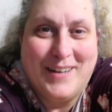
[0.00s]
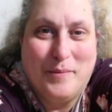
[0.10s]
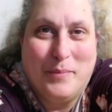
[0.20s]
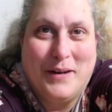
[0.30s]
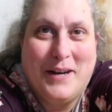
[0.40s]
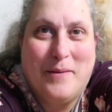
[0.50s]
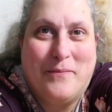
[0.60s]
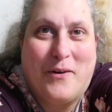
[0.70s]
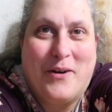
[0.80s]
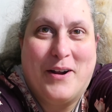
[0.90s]
I didn't put it
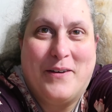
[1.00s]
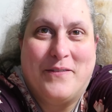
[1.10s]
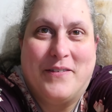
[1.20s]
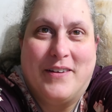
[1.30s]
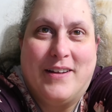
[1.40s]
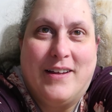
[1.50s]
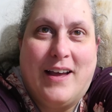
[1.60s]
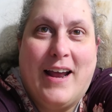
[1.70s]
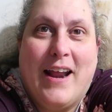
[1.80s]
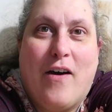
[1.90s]
up far enough.
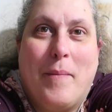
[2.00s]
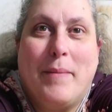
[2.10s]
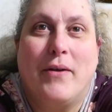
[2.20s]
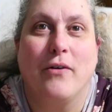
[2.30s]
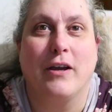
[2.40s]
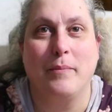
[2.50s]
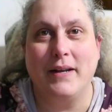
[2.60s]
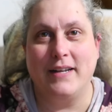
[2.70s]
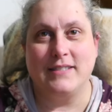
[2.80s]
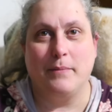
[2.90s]
And now I may be crooked,
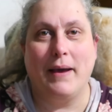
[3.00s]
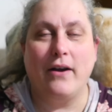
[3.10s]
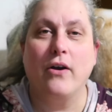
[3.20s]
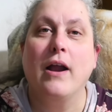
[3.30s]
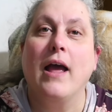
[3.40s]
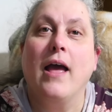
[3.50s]
but it doesn't matter.